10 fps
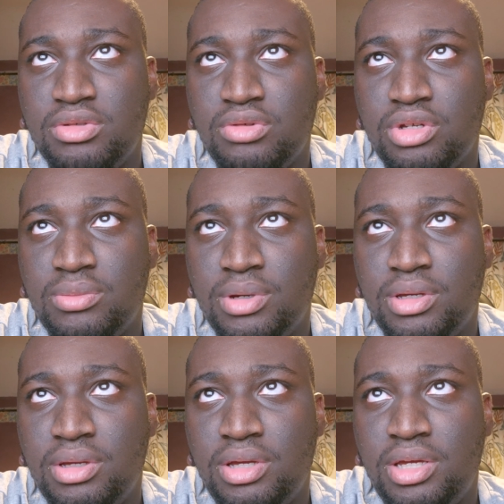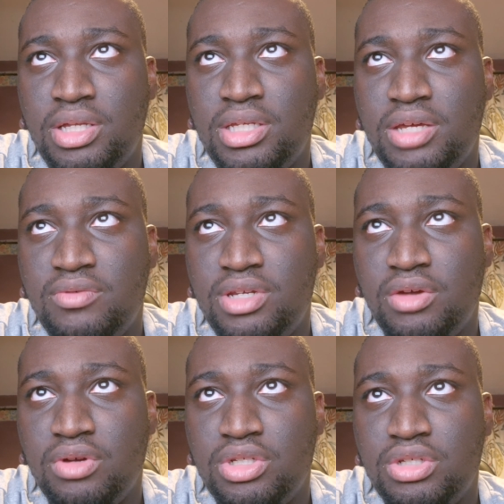Is directed by David
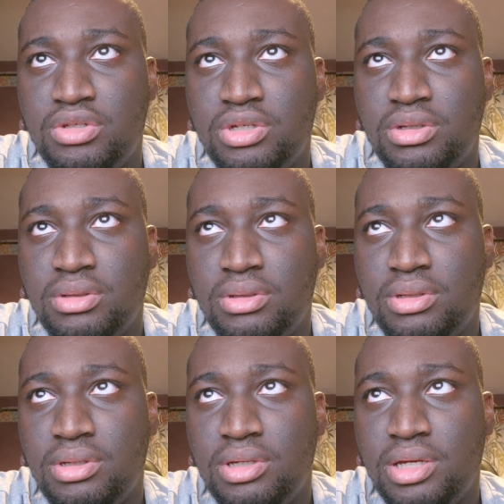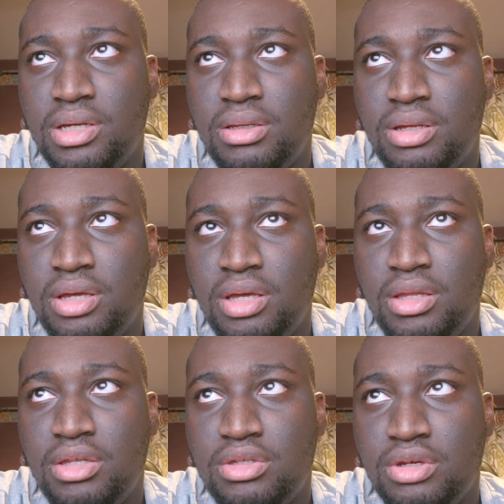Derrick Jr. And
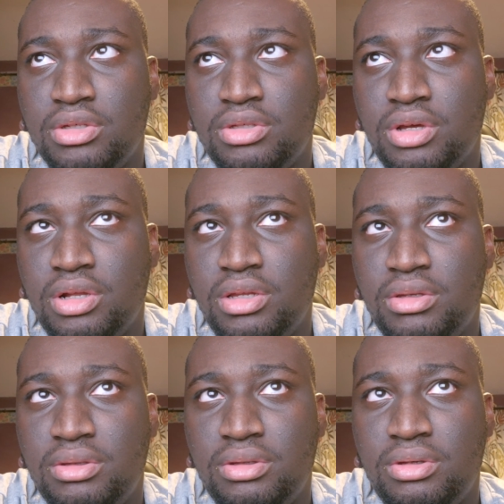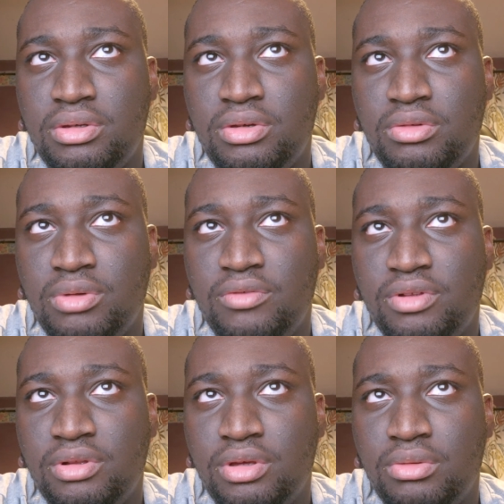it stars Ollie
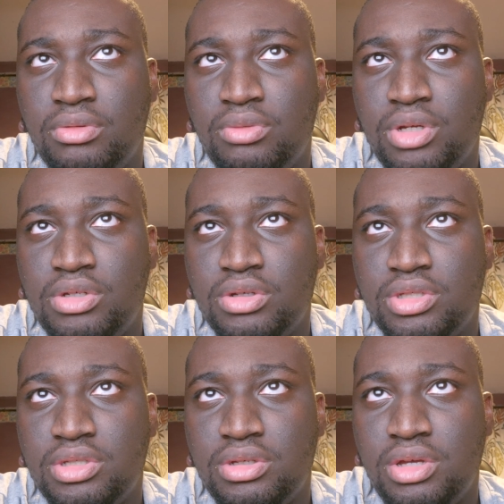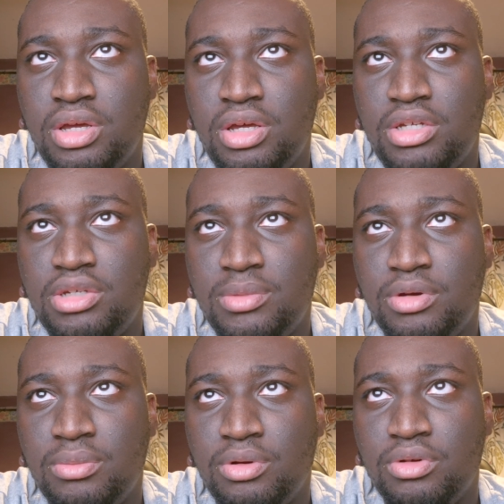Cravella, Dwayne Johnson,
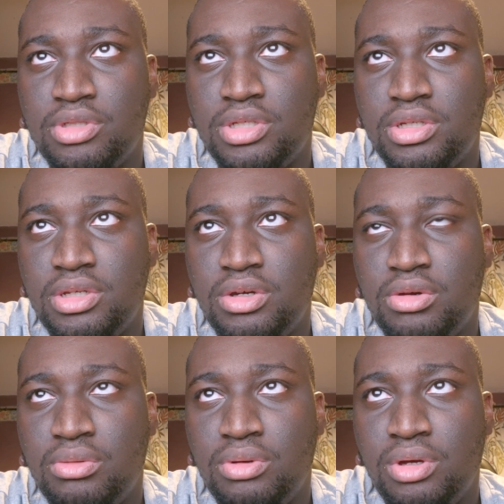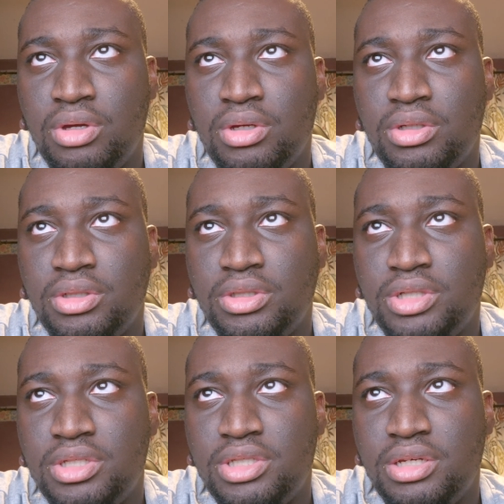Tamara Morrison, Nicole
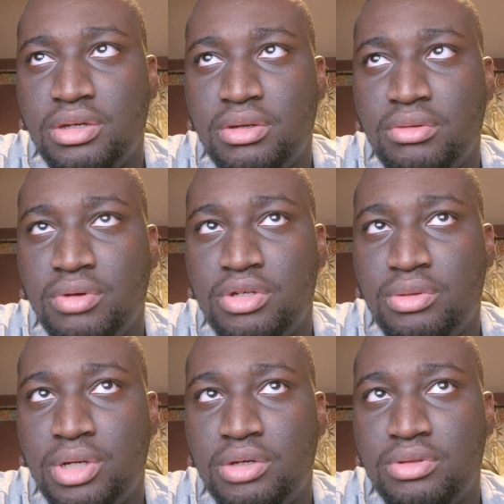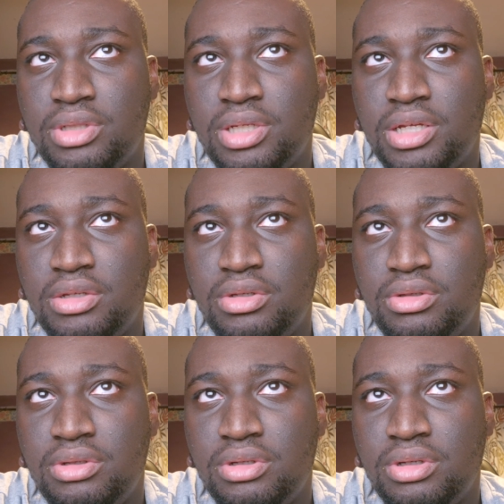Scherzinger, Rachel House, and Alan
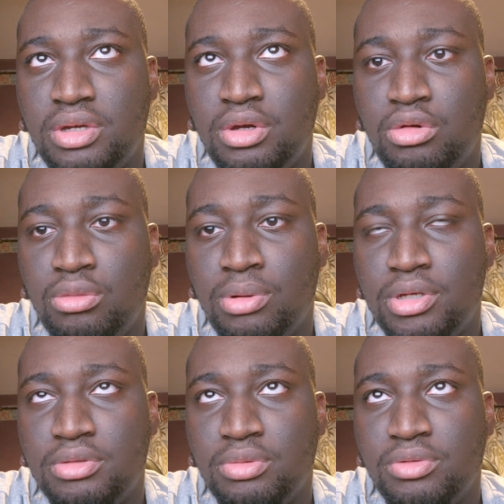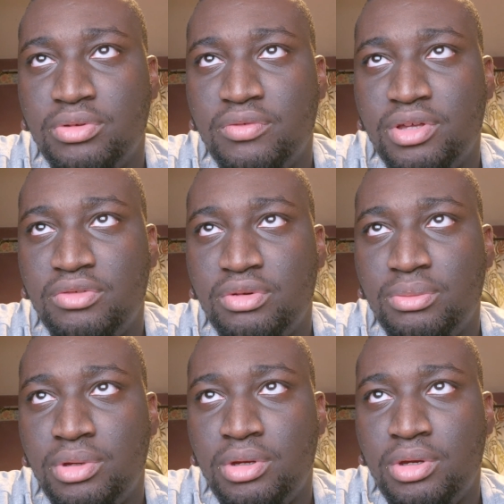Tudyk, all prizing roles from the first film.